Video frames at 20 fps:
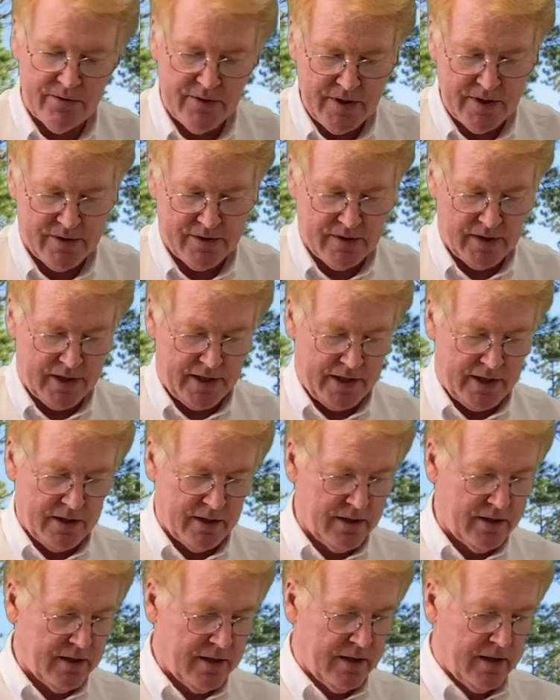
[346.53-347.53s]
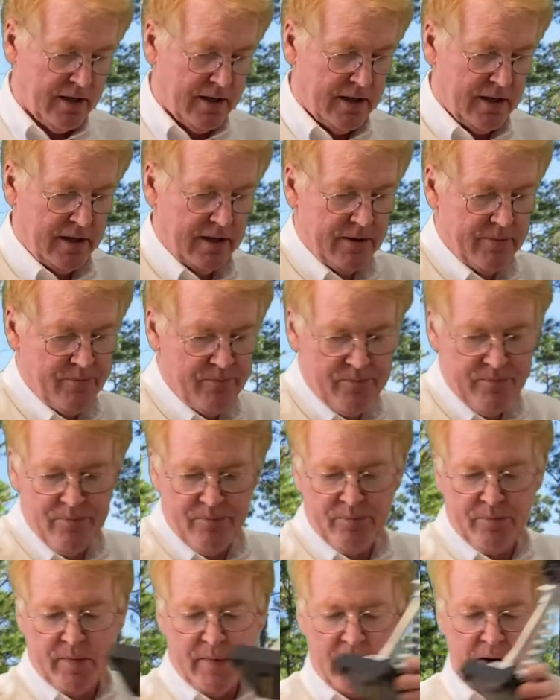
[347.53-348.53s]
this light
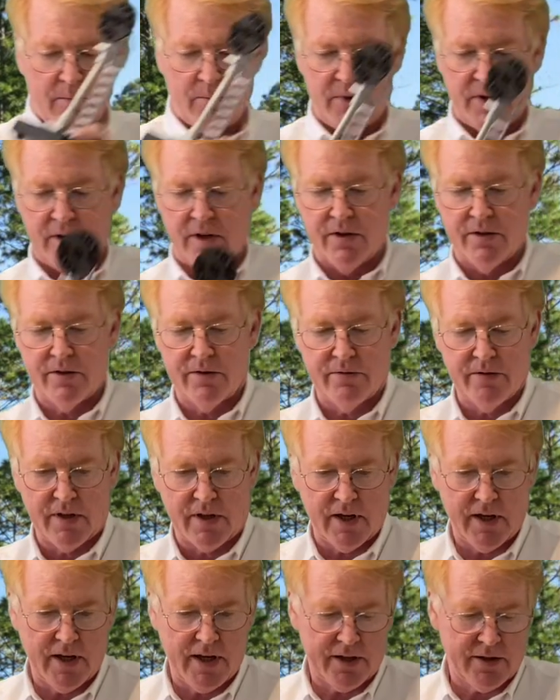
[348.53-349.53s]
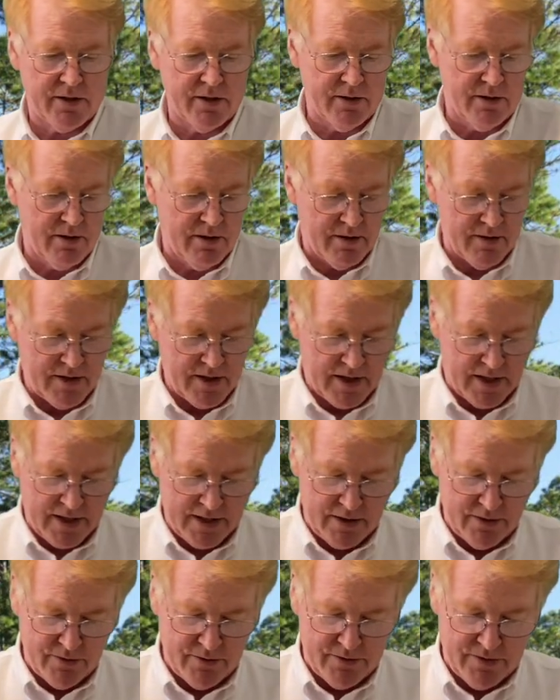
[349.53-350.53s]
because of the connector that I
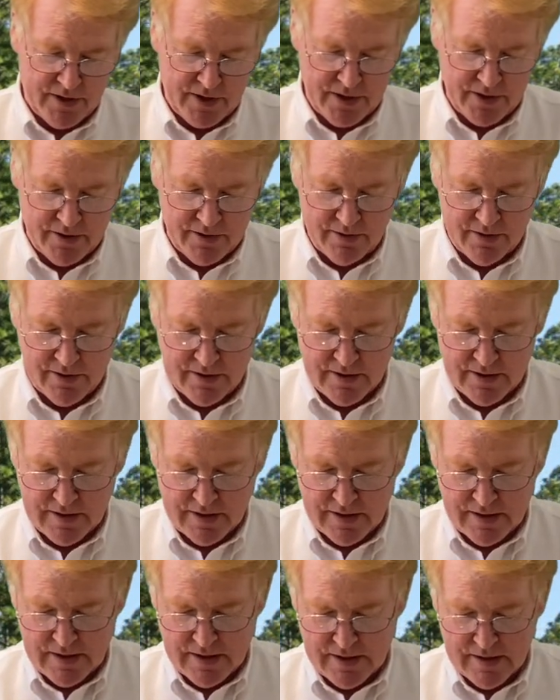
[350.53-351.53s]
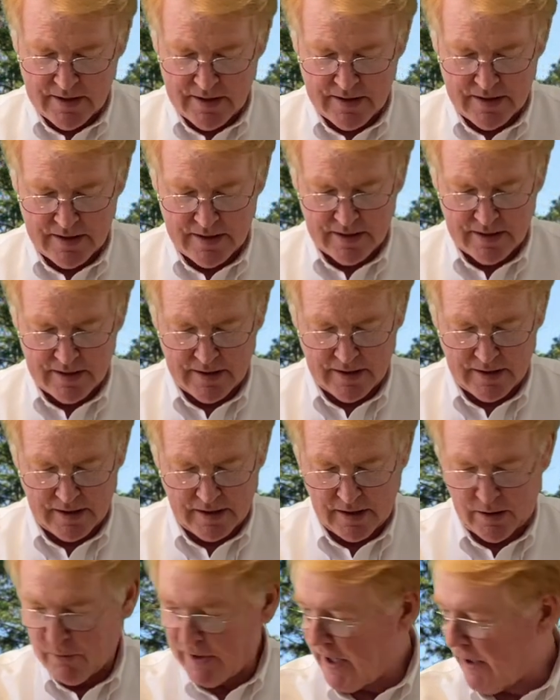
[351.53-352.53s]
use here.
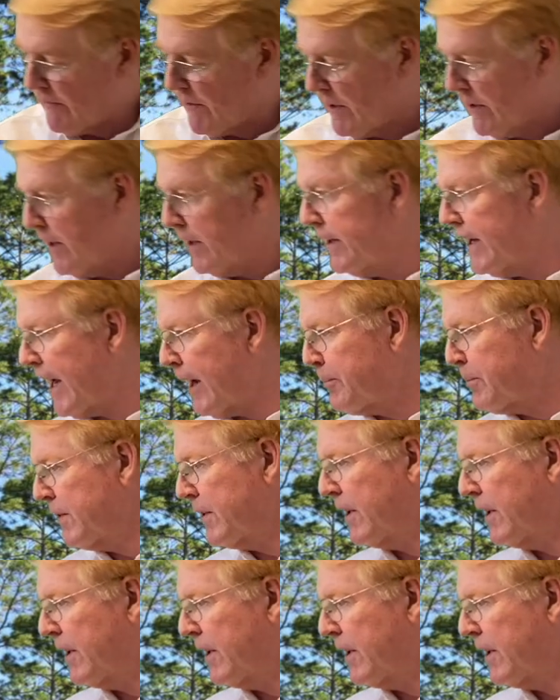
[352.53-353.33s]
Uh, we have adapt